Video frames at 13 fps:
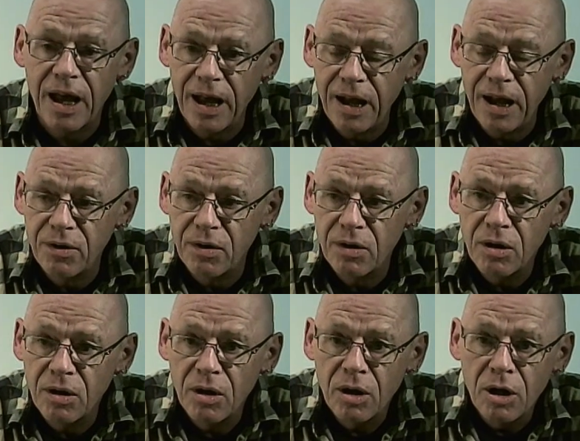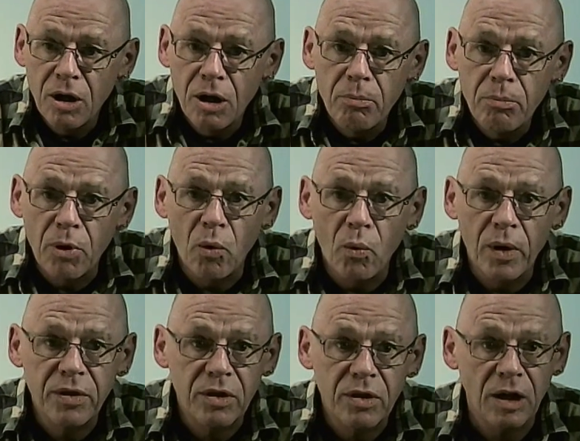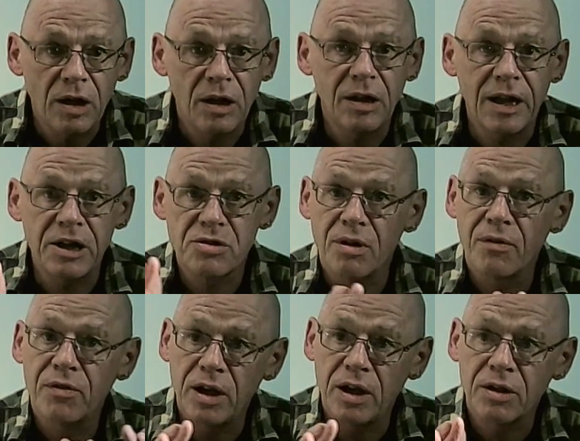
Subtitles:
head, but with the nature of the